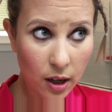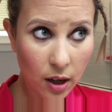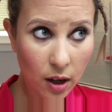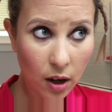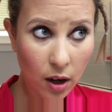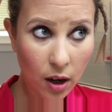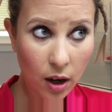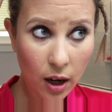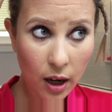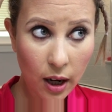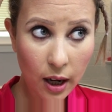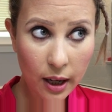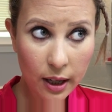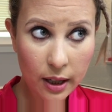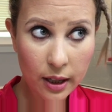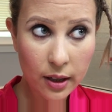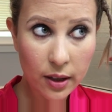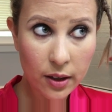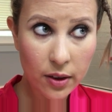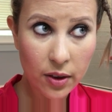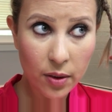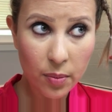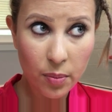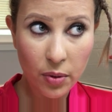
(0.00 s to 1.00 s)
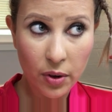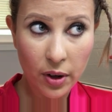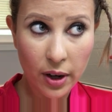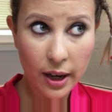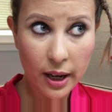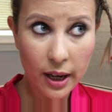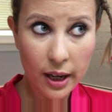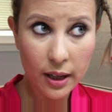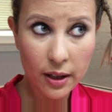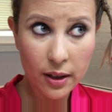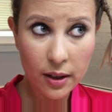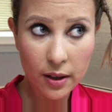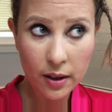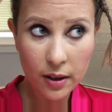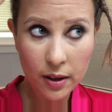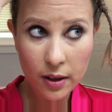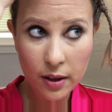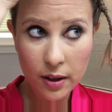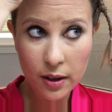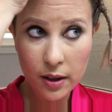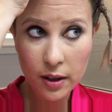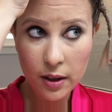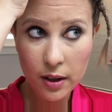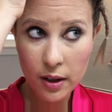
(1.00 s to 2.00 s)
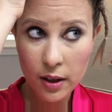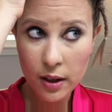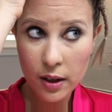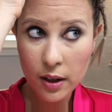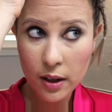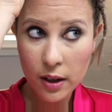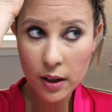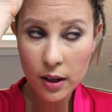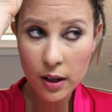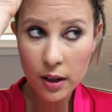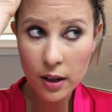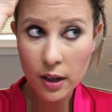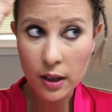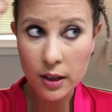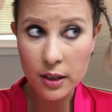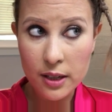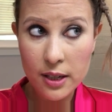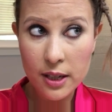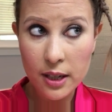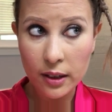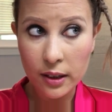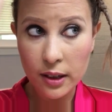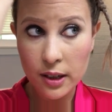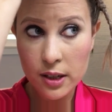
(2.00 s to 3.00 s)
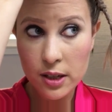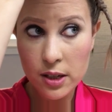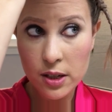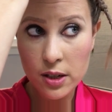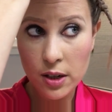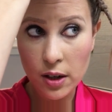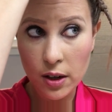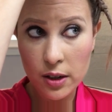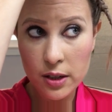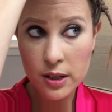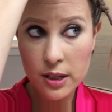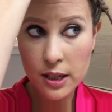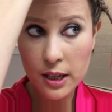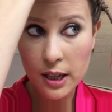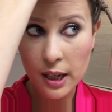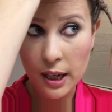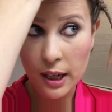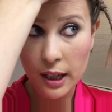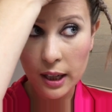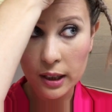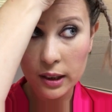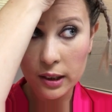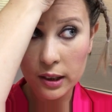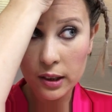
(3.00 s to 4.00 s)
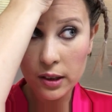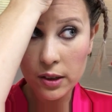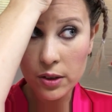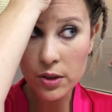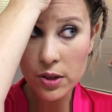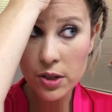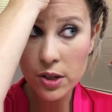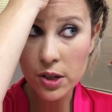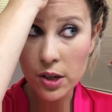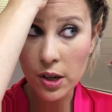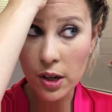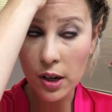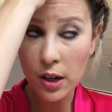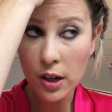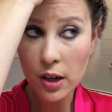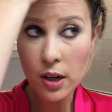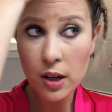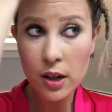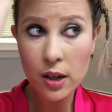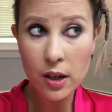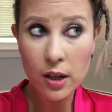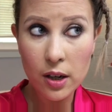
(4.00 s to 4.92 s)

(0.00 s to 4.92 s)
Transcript: on the braid until it starts getting looser